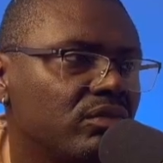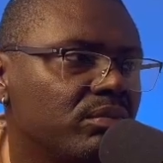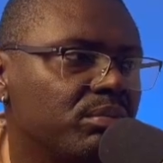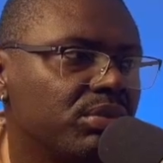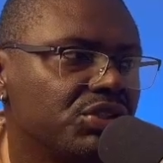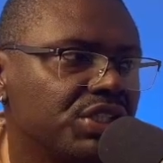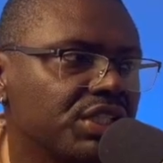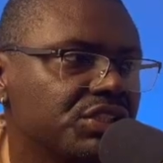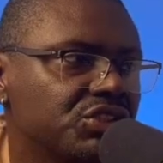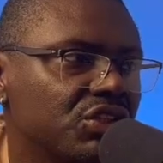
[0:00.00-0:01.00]

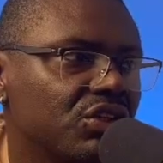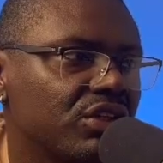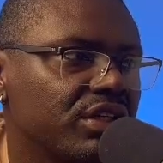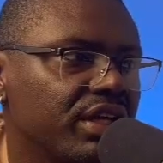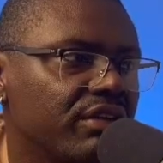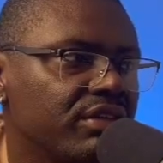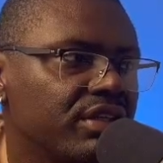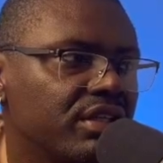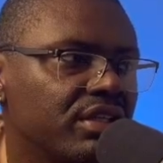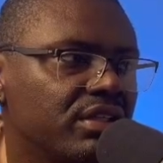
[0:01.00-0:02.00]
projections aren't
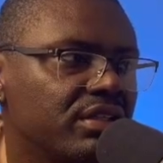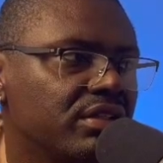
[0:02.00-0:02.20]
everything,